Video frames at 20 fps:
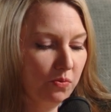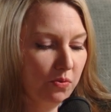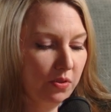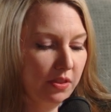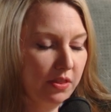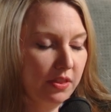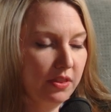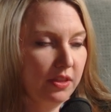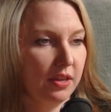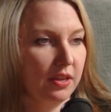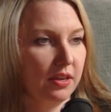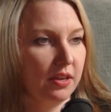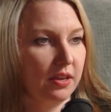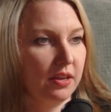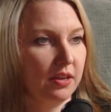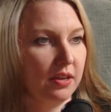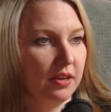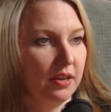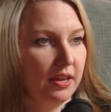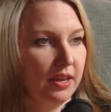the
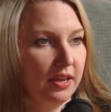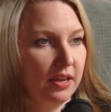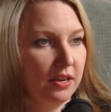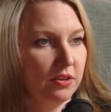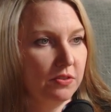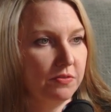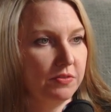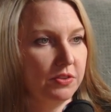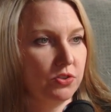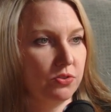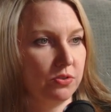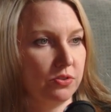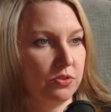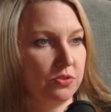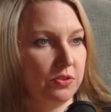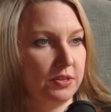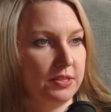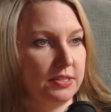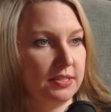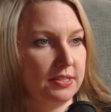individual
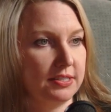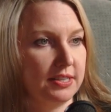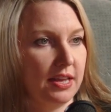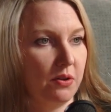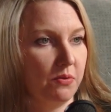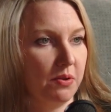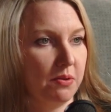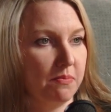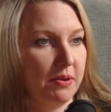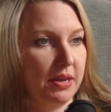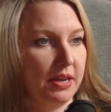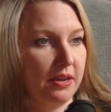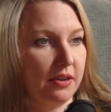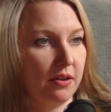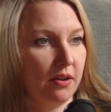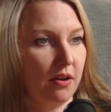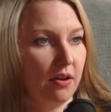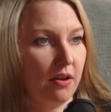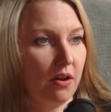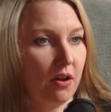choices that we make
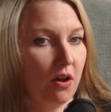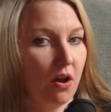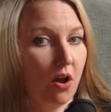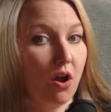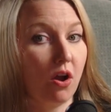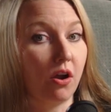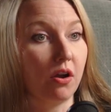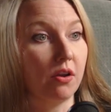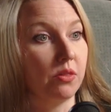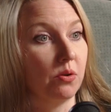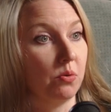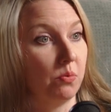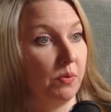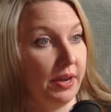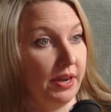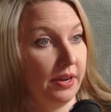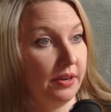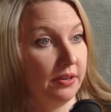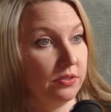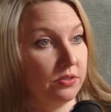are the
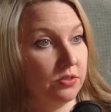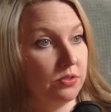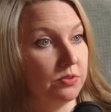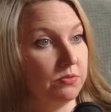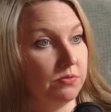way to